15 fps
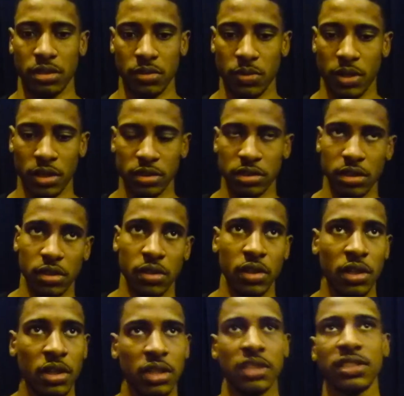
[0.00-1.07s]
In a while, so
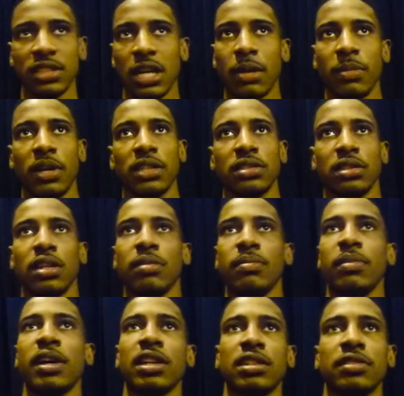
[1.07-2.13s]
his time has to come
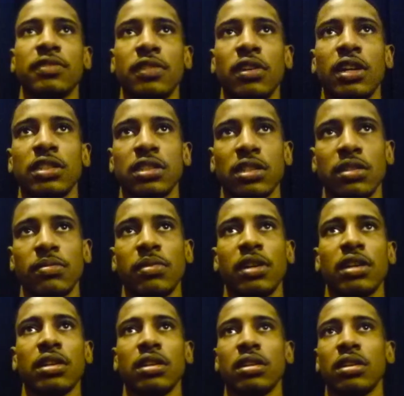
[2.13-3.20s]
back, his feel has to come
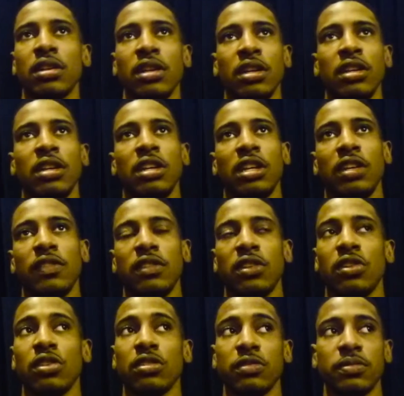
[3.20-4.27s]
back, you know. Even
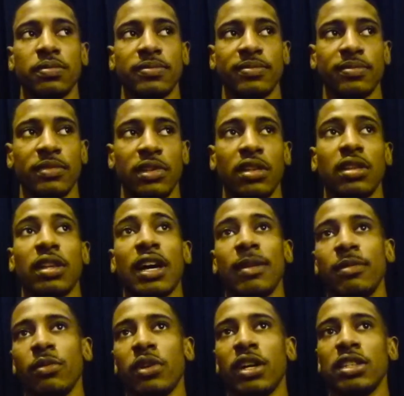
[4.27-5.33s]
though it's, in a lot of
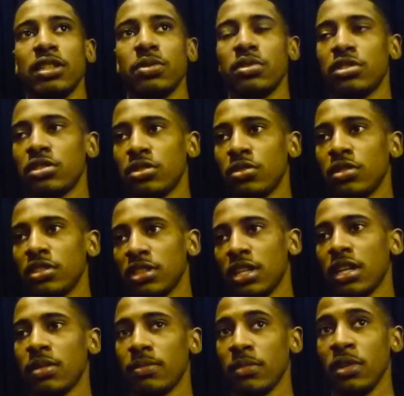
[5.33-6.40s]
you guys, it was a short
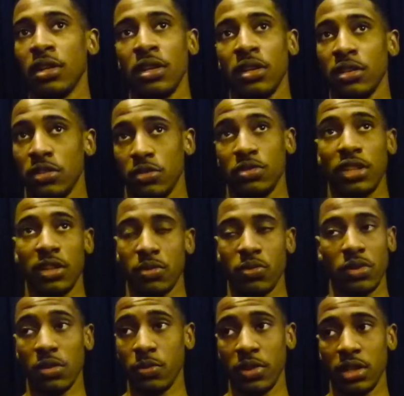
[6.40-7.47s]
time. You take
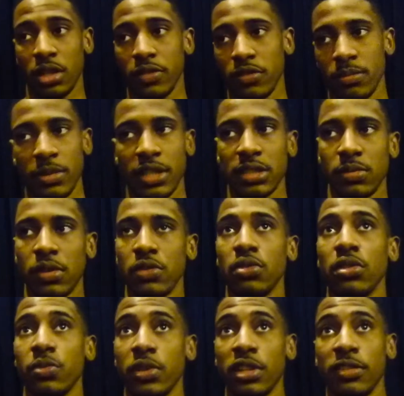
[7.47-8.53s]
1 week off from basketball, you
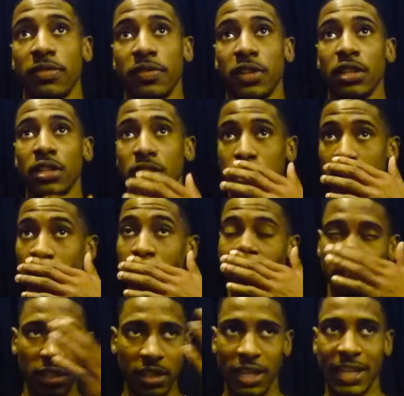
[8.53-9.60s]
can really feel it. So
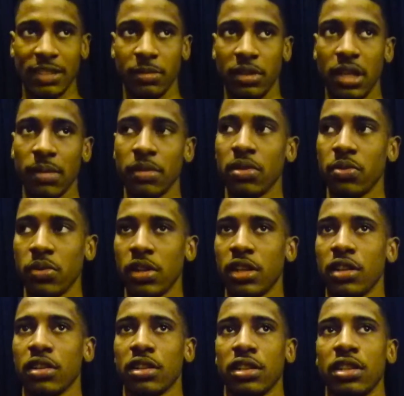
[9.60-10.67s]
he has been able to run
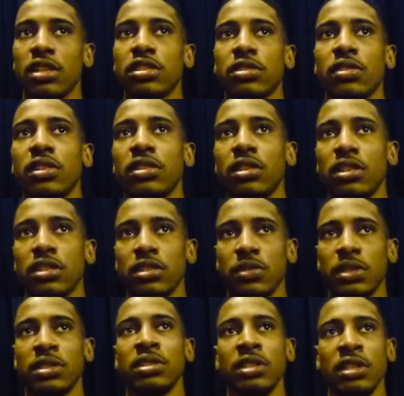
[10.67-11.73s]
or condition or anything, so
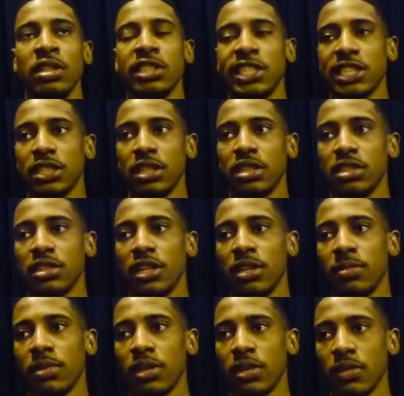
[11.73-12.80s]
he's just getting his game
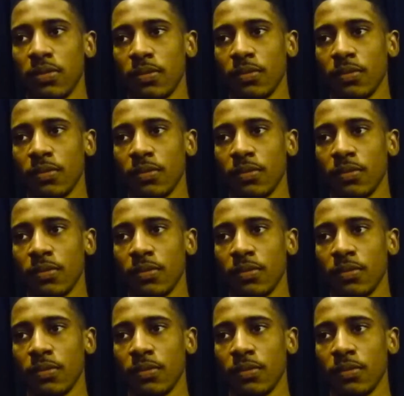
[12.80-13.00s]
back.